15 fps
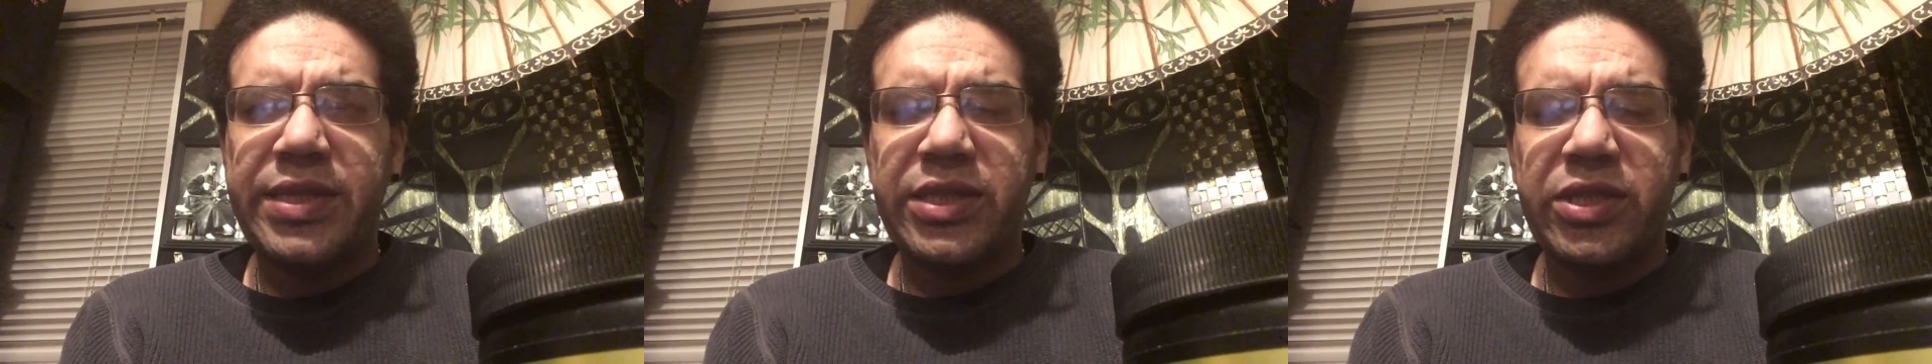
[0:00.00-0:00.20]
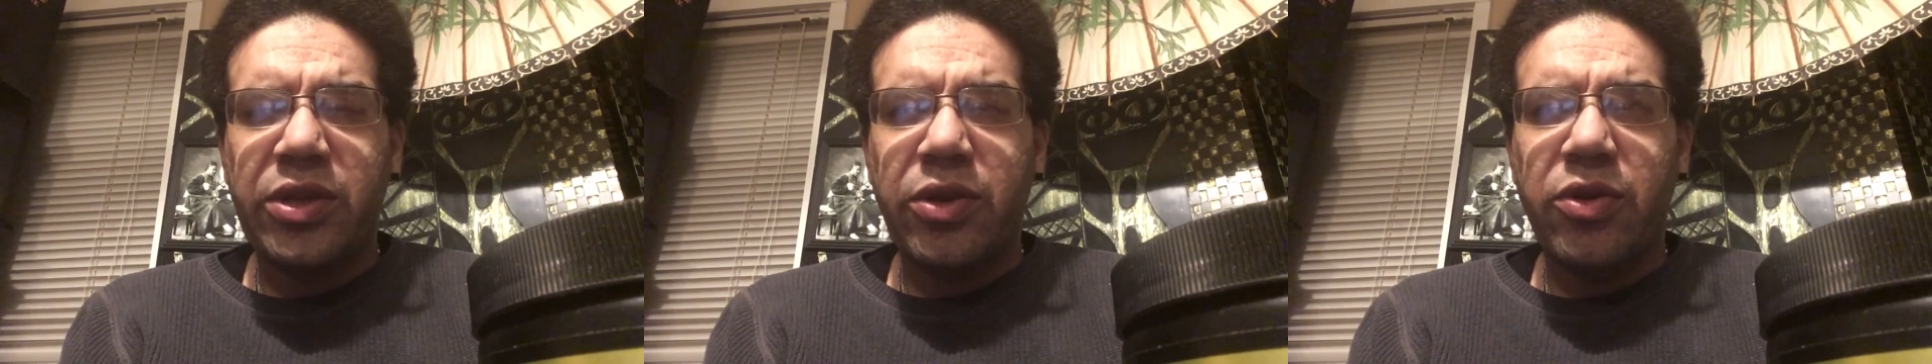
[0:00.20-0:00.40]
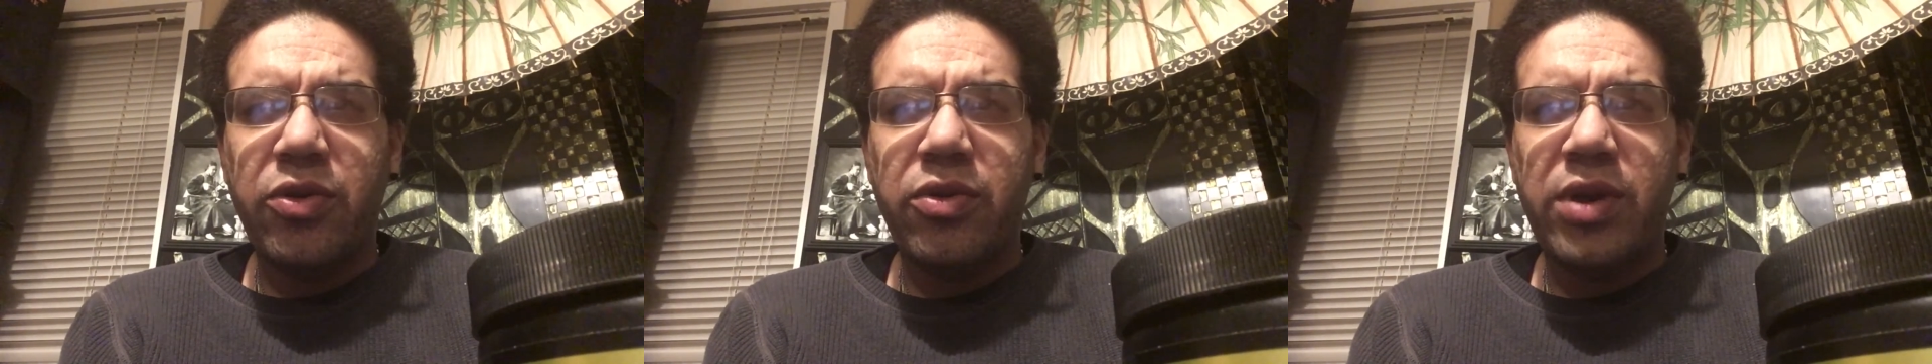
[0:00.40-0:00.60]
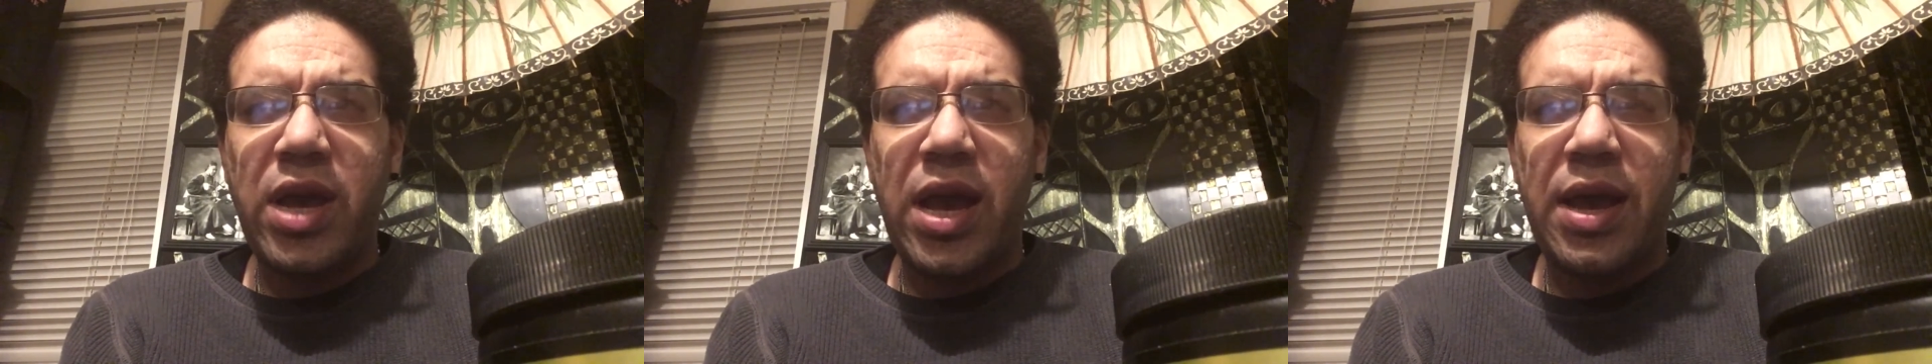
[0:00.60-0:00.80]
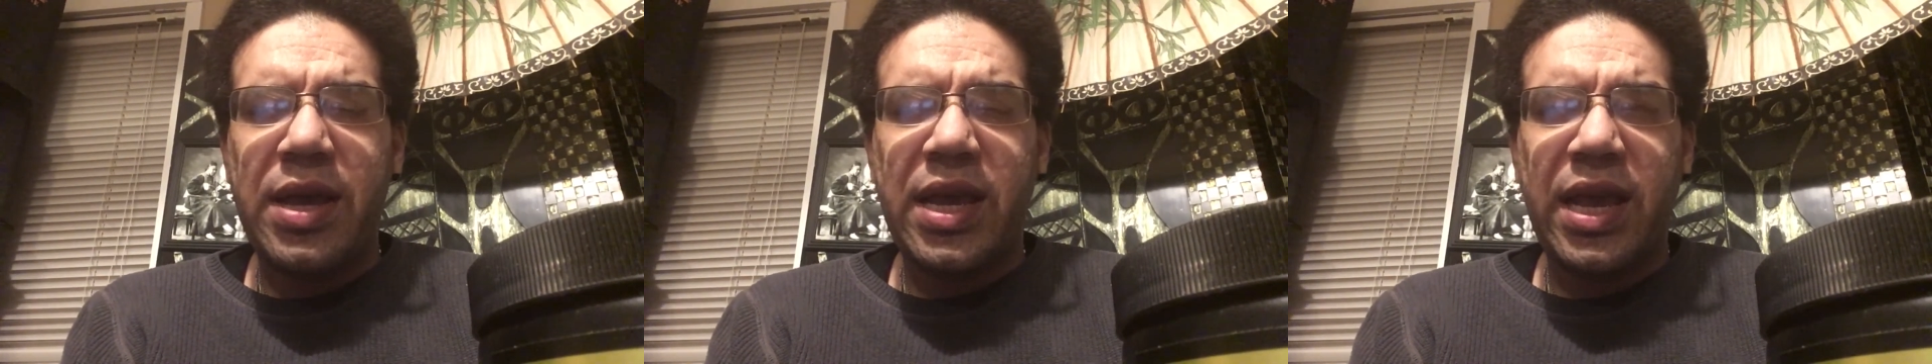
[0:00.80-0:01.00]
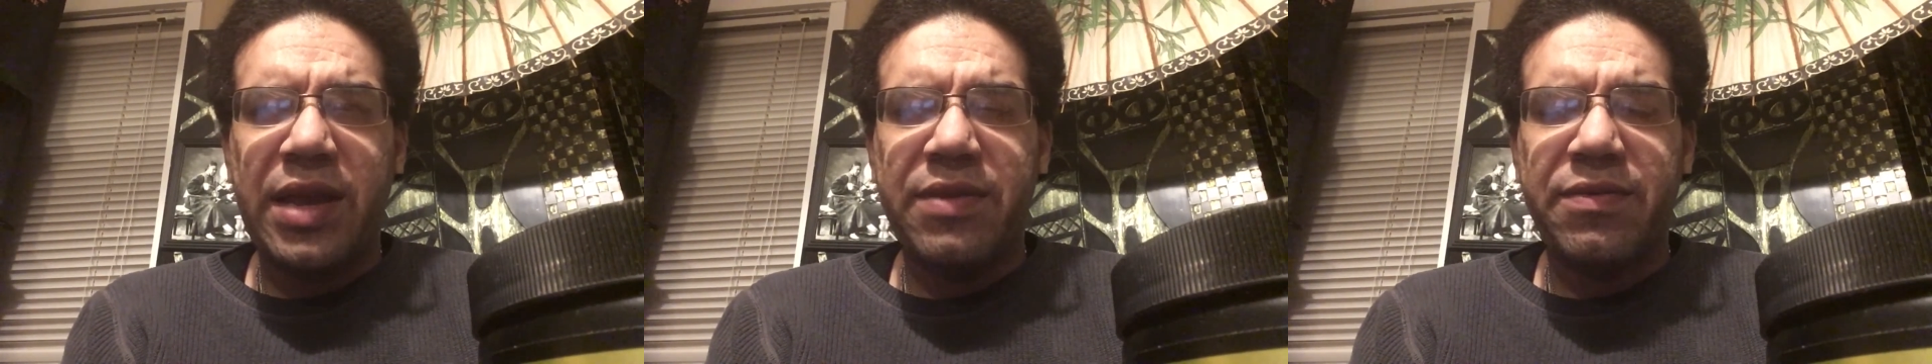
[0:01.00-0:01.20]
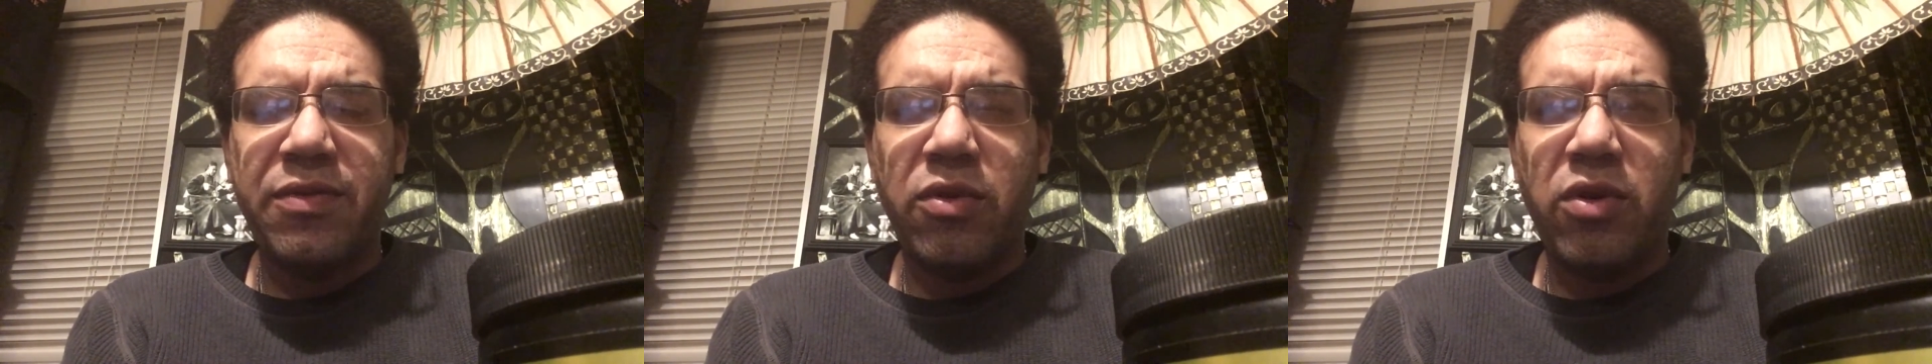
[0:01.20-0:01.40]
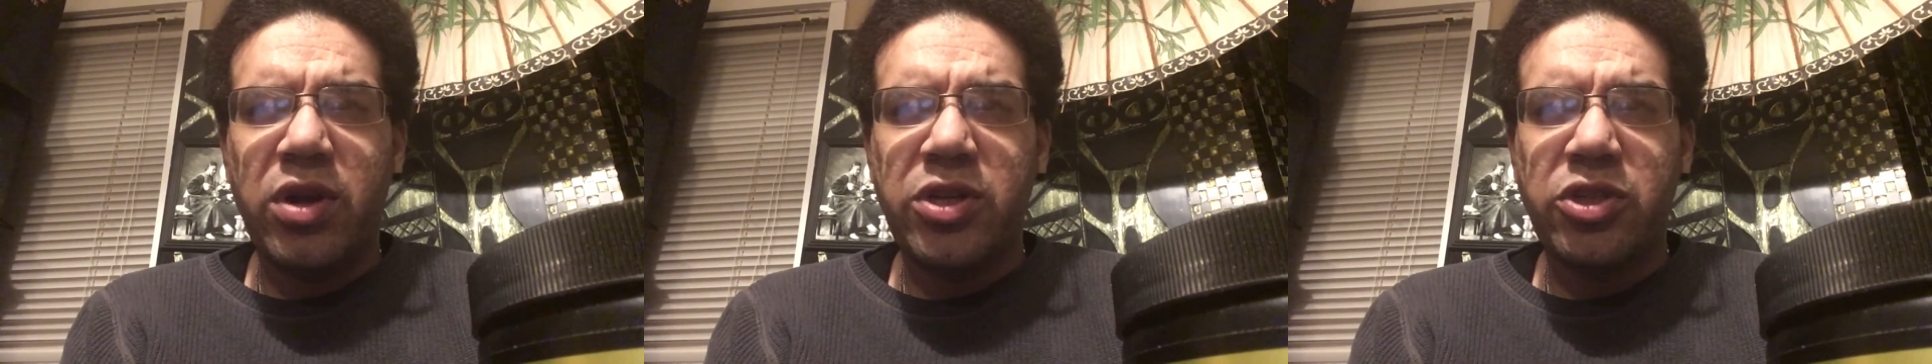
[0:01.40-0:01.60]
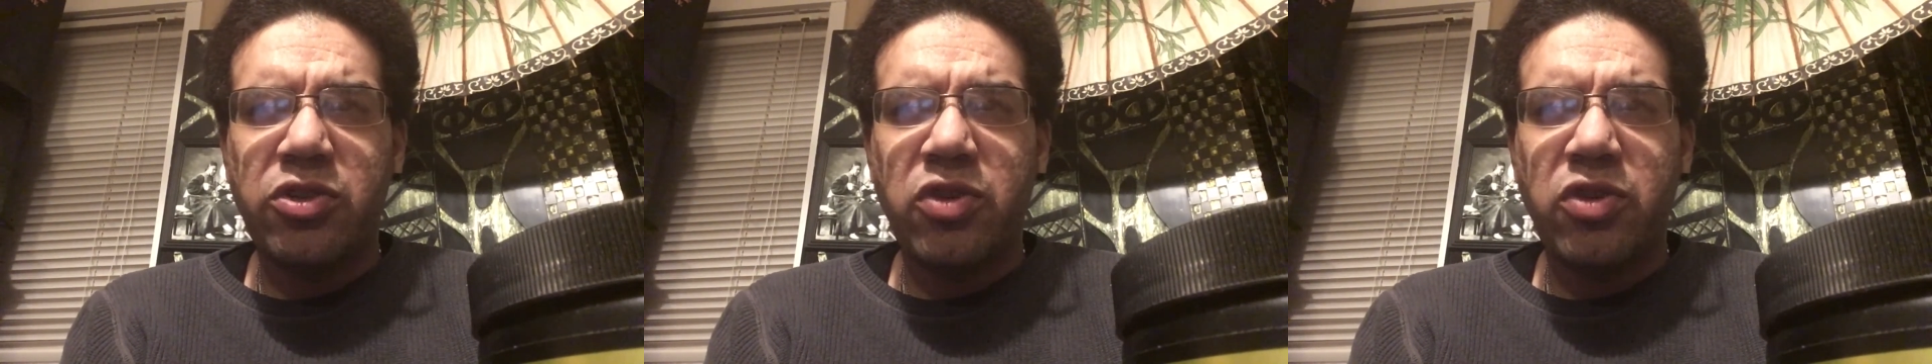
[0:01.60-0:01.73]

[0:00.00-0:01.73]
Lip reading: so I got 400